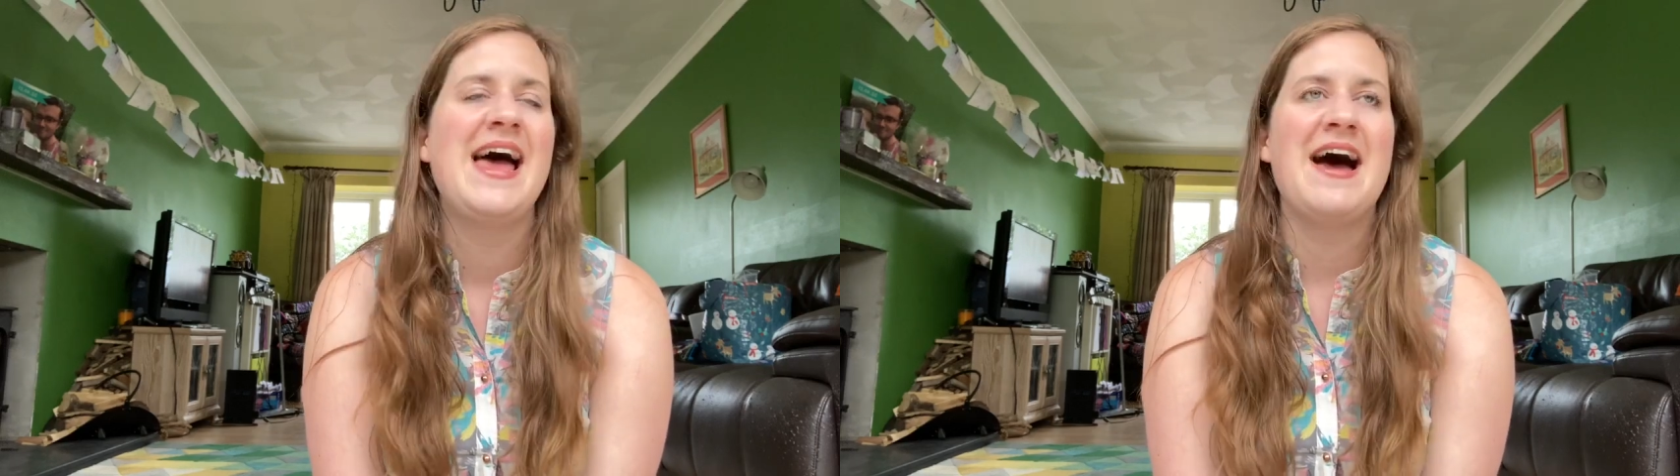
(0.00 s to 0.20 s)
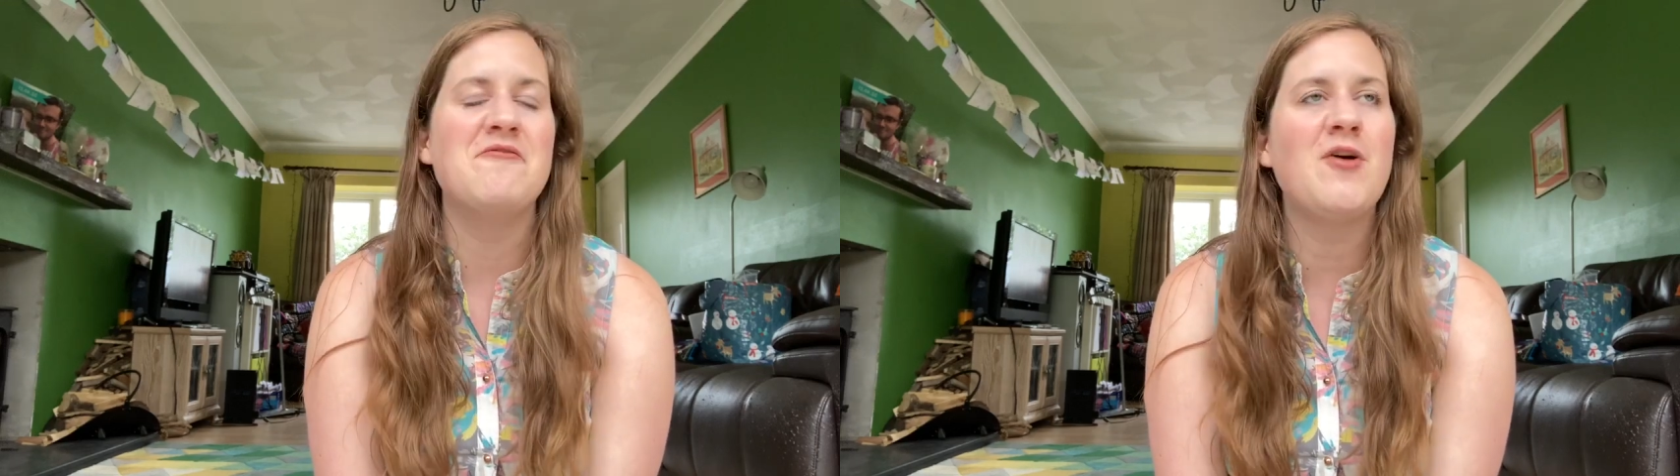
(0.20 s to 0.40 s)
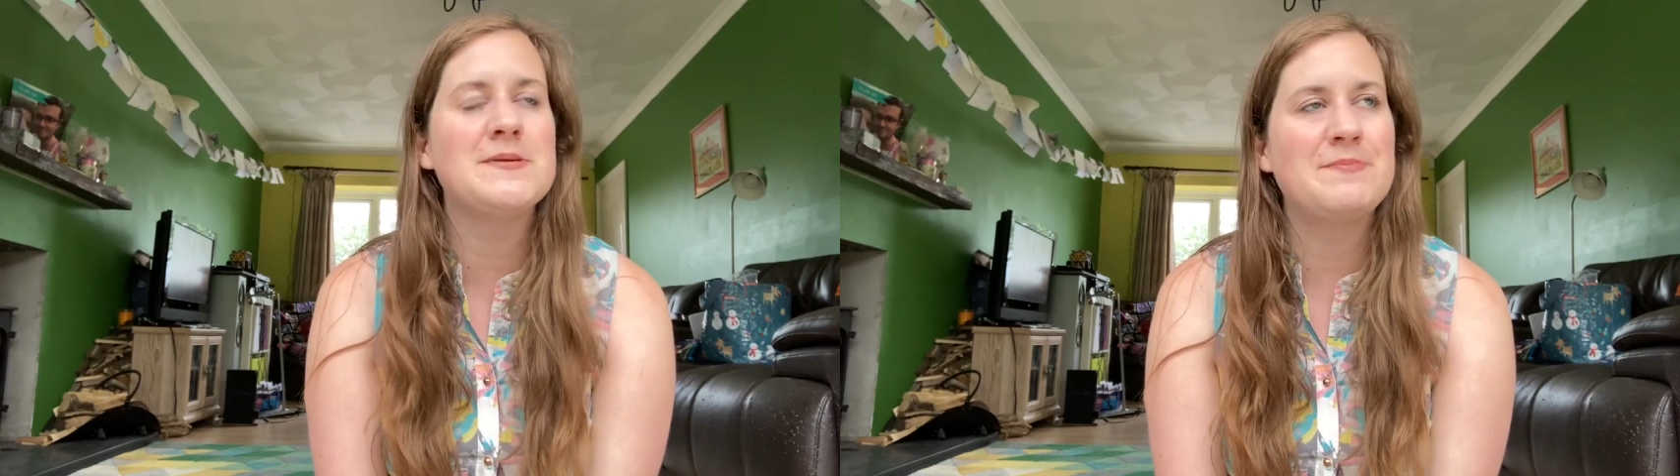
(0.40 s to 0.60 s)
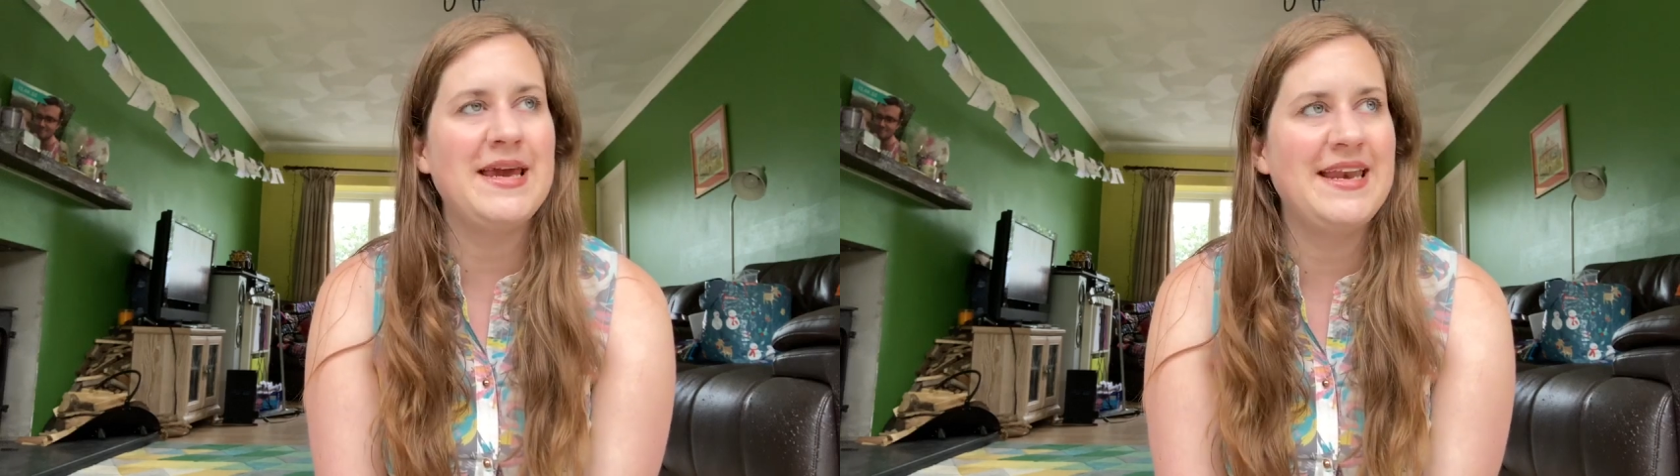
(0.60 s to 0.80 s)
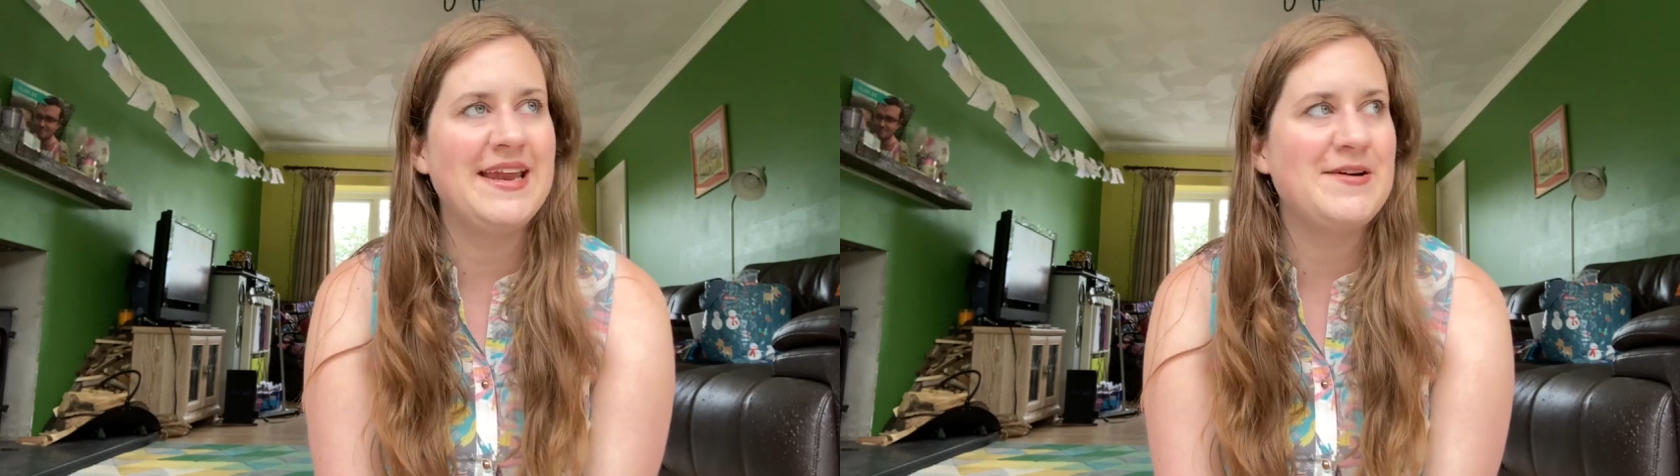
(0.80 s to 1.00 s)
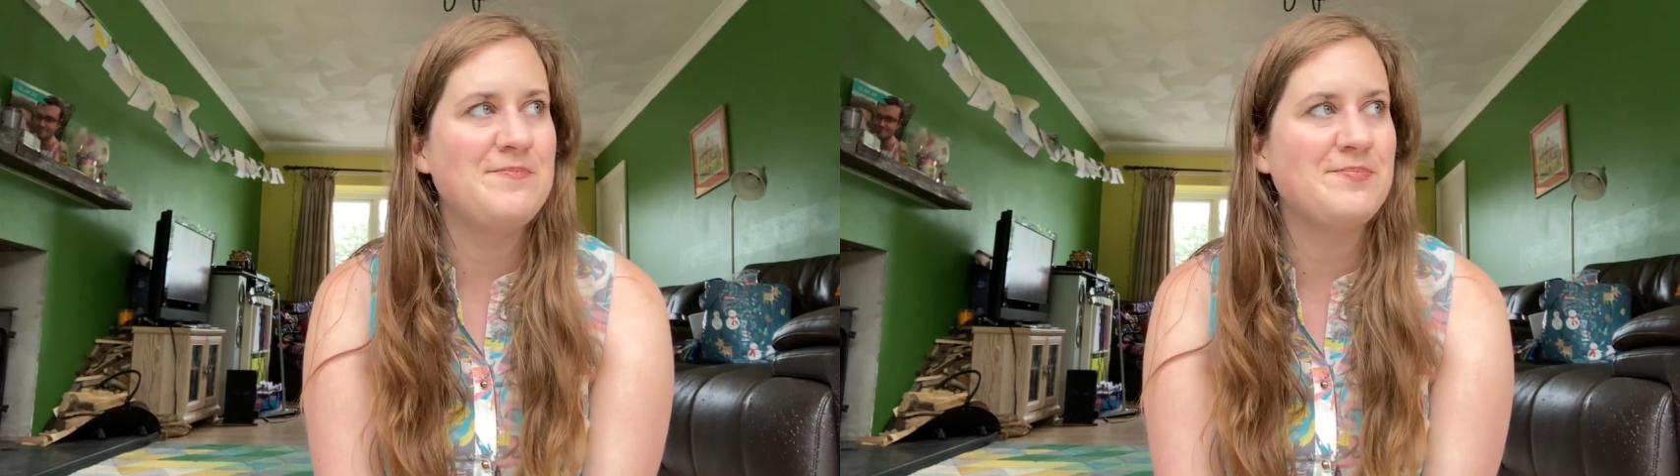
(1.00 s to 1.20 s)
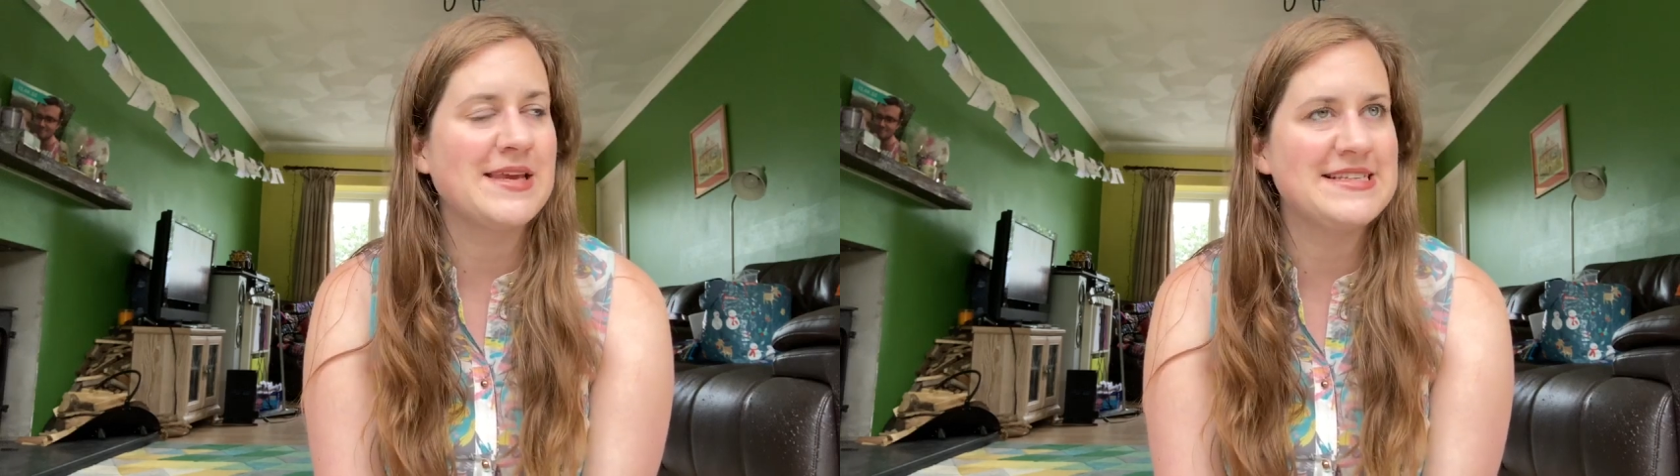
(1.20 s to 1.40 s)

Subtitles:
And Rob's been